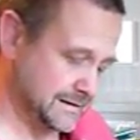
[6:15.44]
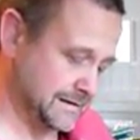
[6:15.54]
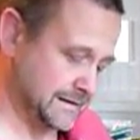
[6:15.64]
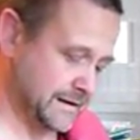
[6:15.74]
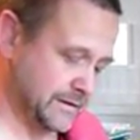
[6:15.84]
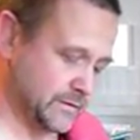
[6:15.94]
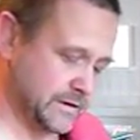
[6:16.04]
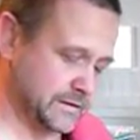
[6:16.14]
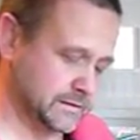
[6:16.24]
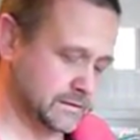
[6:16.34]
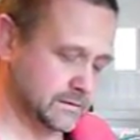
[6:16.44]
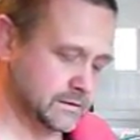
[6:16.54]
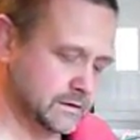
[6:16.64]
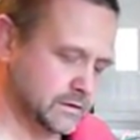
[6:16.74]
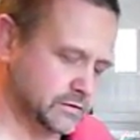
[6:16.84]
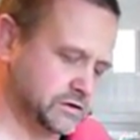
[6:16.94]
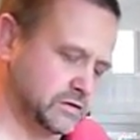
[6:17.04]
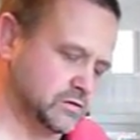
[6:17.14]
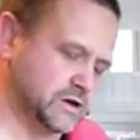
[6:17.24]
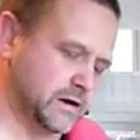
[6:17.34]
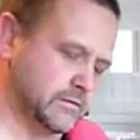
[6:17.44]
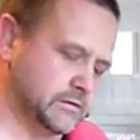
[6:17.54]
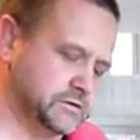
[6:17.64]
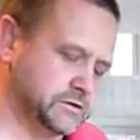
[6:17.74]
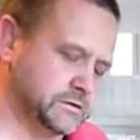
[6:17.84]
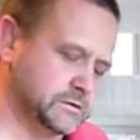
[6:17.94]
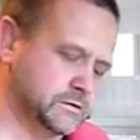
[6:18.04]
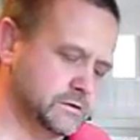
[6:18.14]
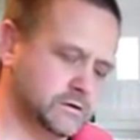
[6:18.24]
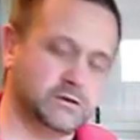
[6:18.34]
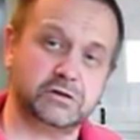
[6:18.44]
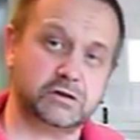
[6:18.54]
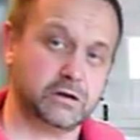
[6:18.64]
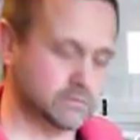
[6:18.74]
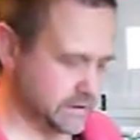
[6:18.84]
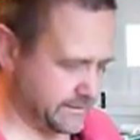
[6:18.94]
and another one, not too generous, just 2